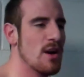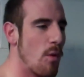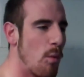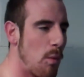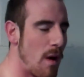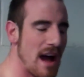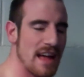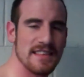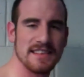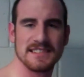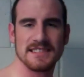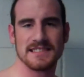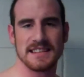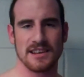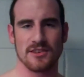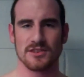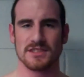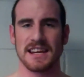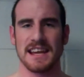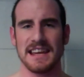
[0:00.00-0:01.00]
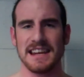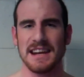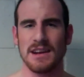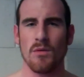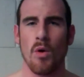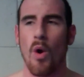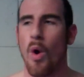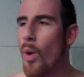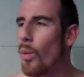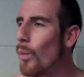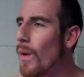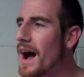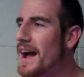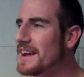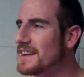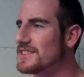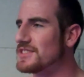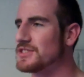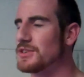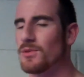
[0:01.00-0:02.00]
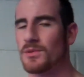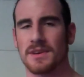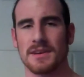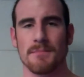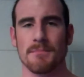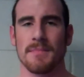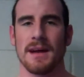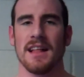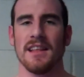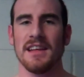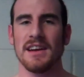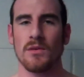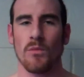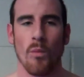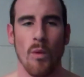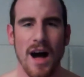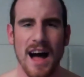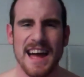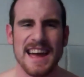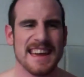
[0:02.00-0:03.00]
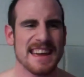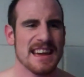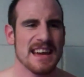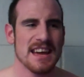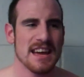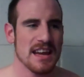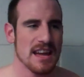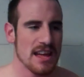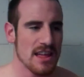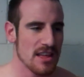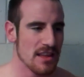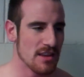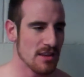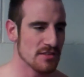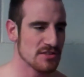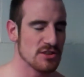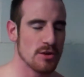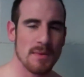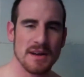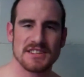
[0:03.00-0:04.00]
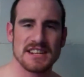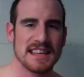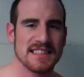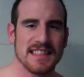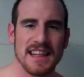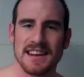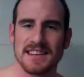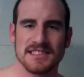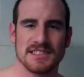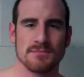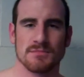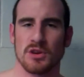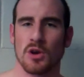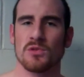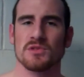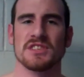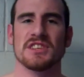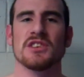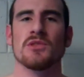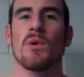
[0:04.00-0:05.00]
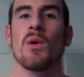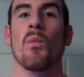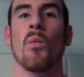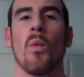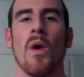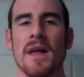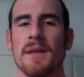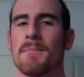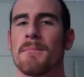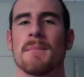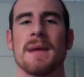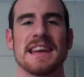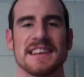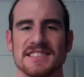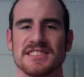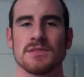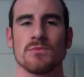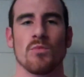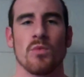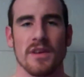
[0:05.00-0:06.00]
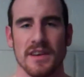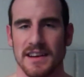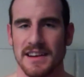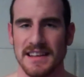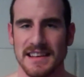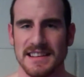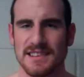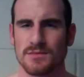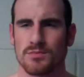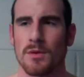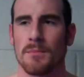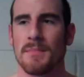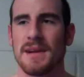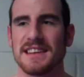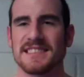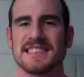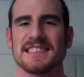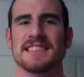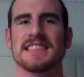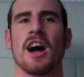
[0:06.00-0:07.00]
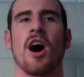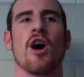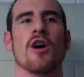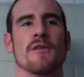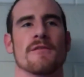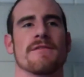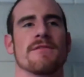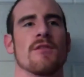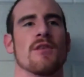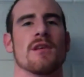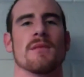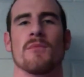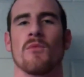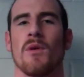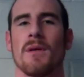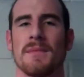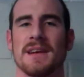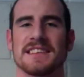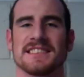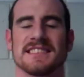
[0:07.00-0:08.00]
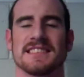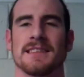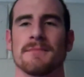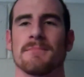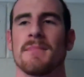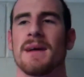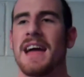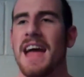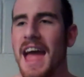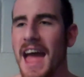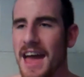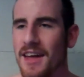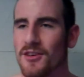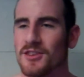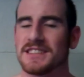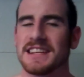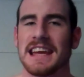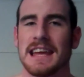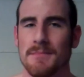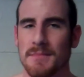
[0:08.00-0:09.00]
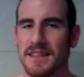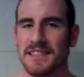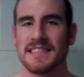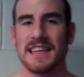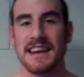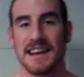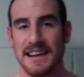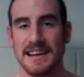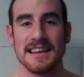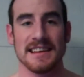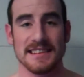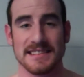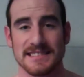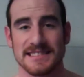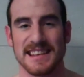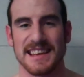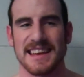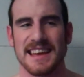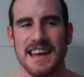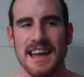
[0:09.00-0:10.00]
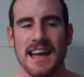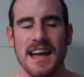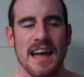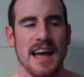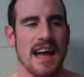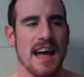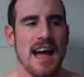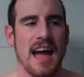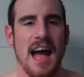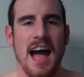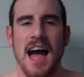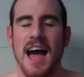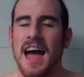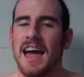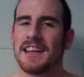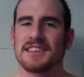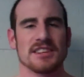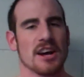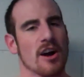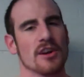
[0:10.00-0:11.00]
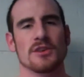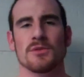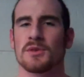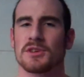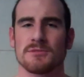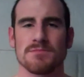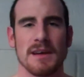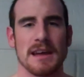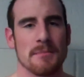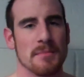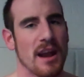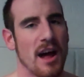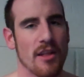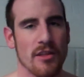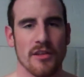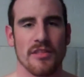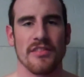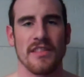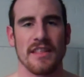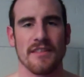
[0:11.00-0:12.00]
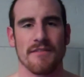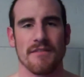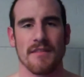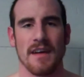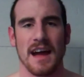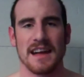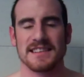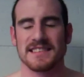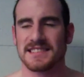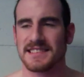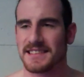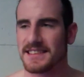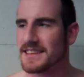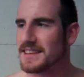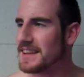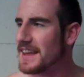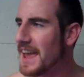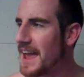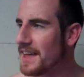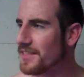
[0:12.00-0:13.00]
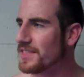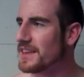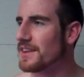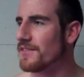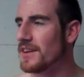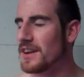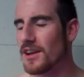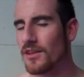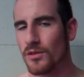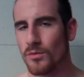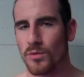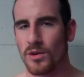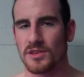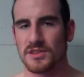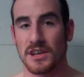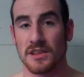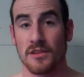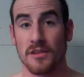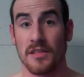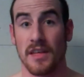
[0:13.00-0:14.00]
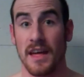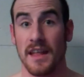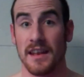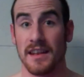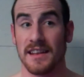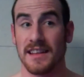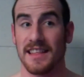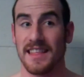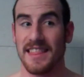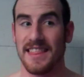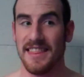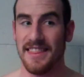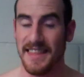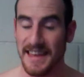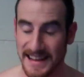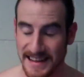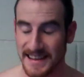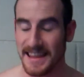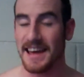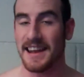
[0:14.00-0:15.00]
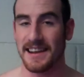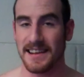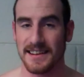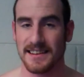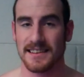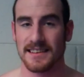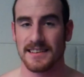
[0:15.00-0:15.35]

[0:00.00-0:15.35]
why this is entertaining, why it's so compelling, why so much athleticism goes into it, what makes it what it is, what makes it the art form, what makes it the entertainment that it is. It's hard to explain, but other than I just can't think of any other words other than they get it.